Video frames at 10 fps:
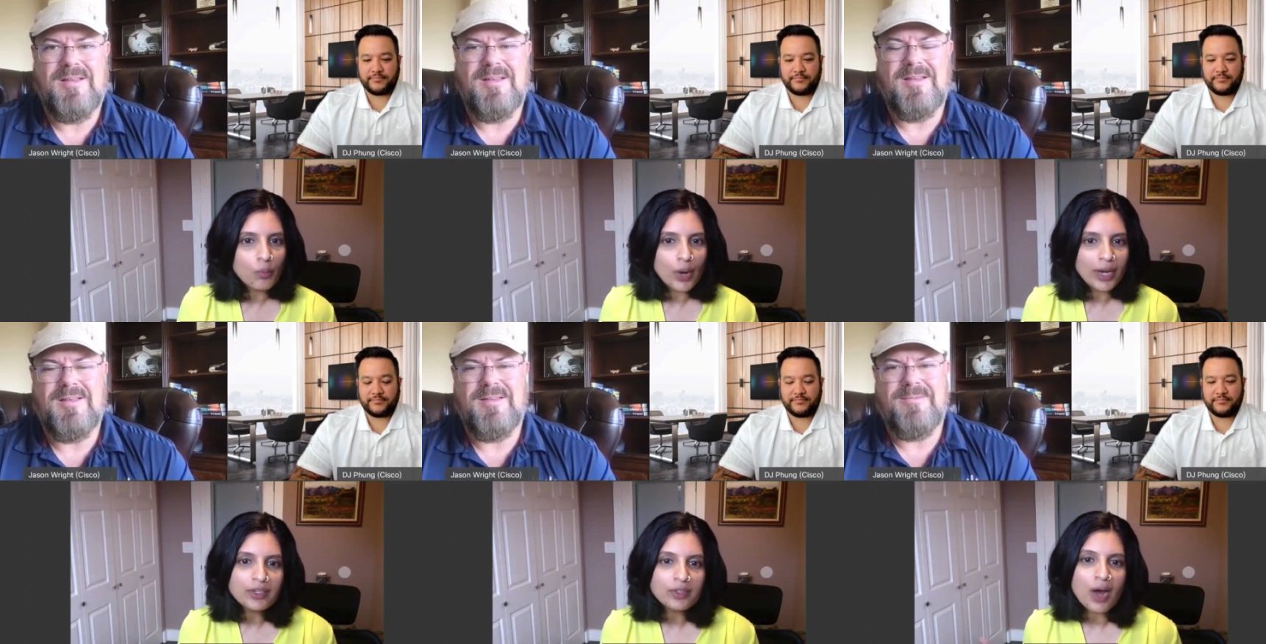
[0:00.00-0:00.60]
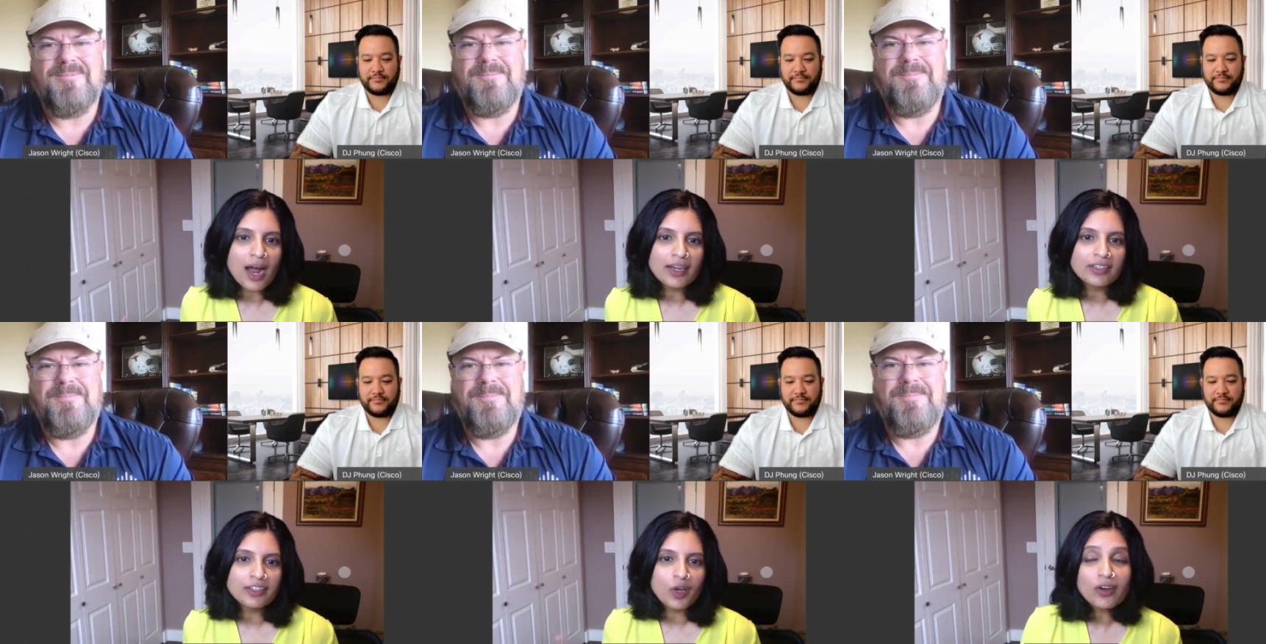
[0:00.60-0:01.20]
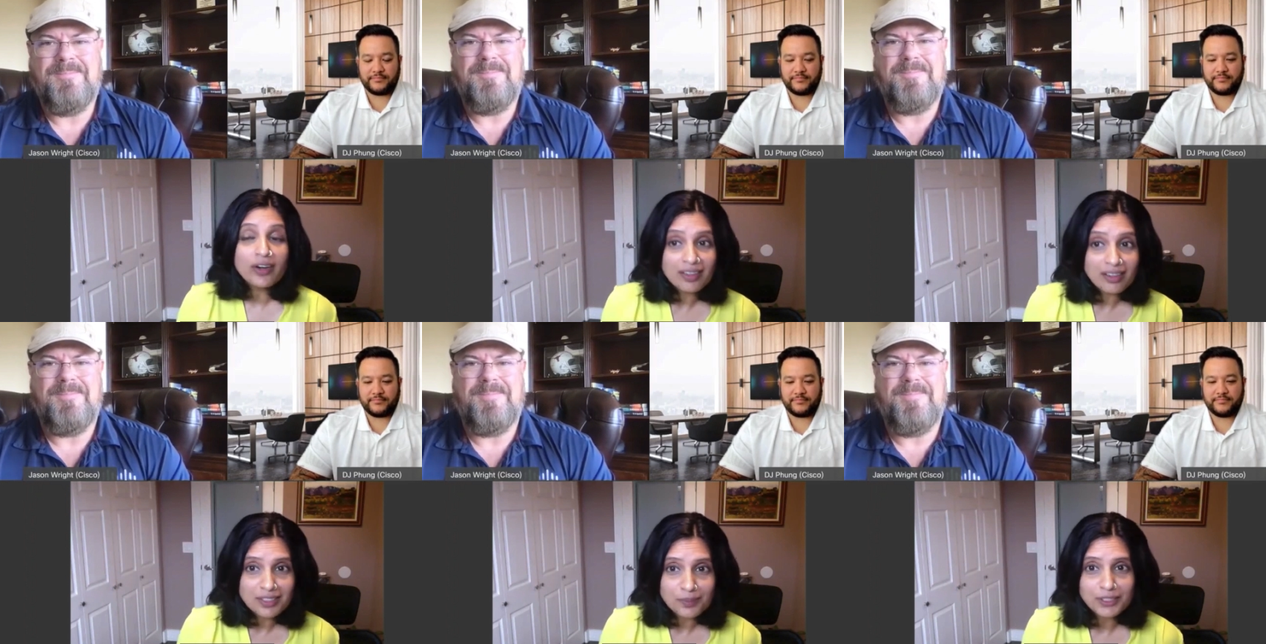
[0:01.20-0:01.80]
Speaker 1: when to add your end
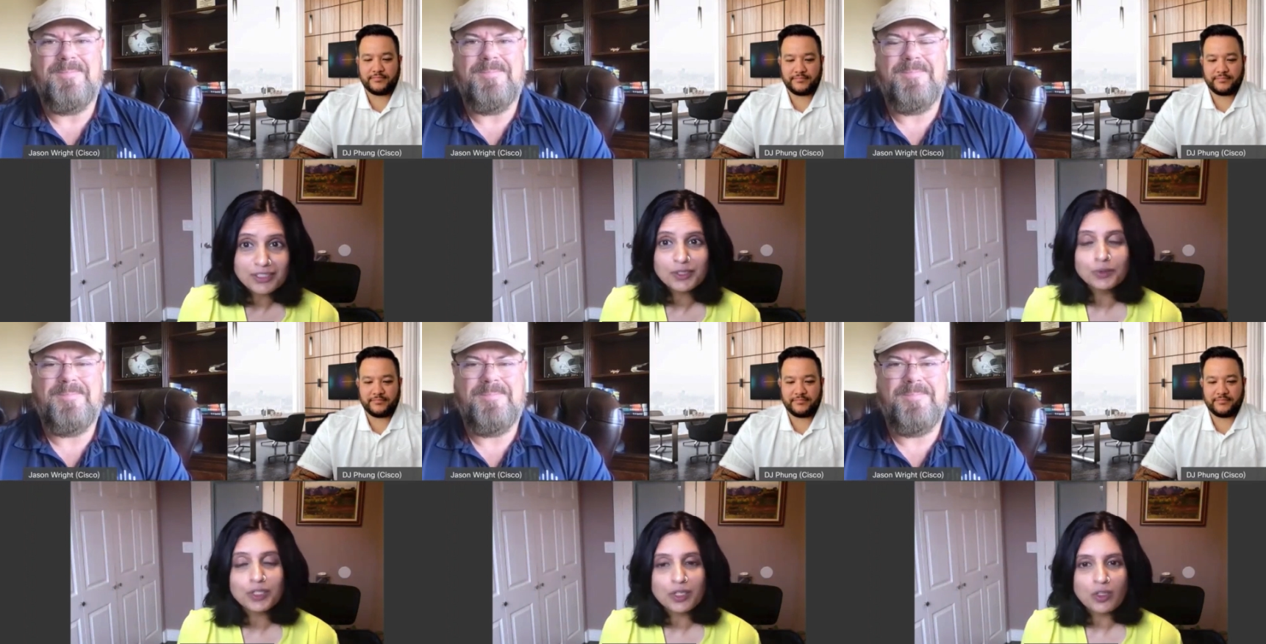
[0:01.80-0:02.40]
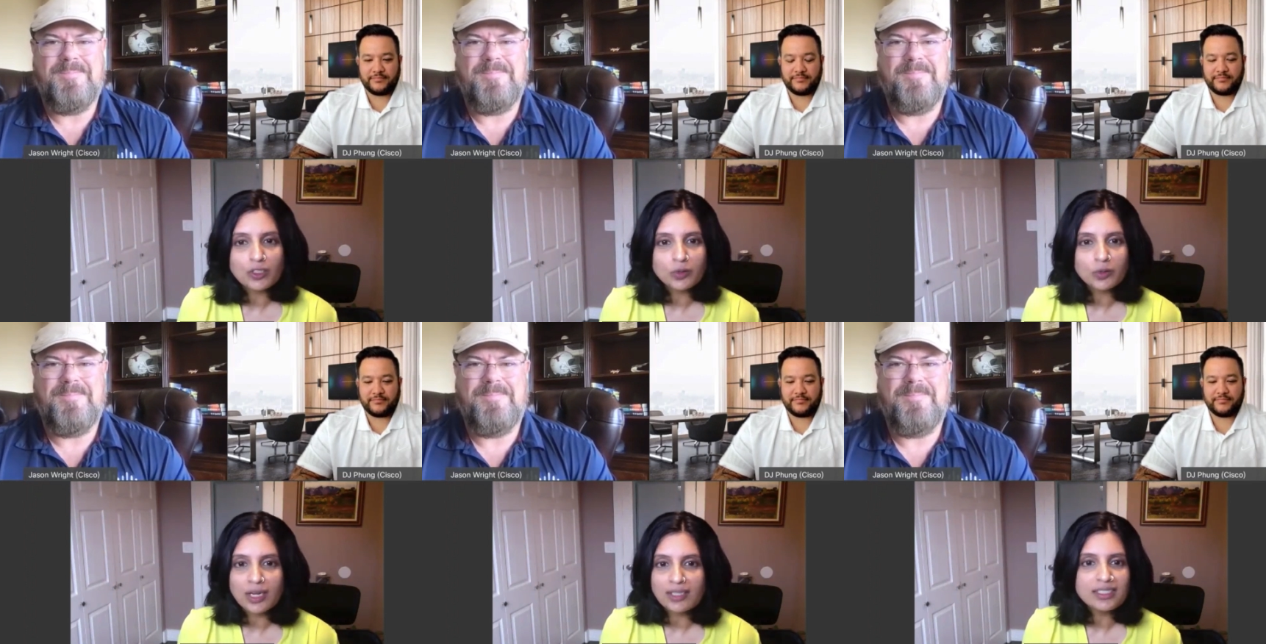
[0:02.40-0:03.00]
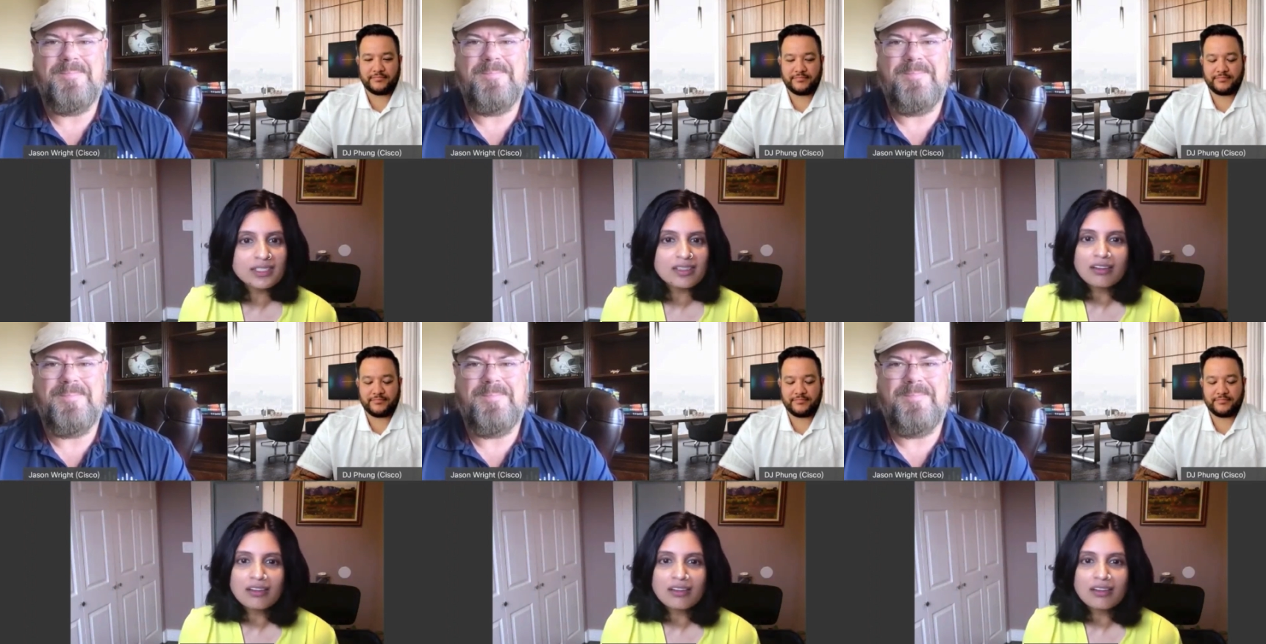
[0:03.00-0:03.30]
customers to the console and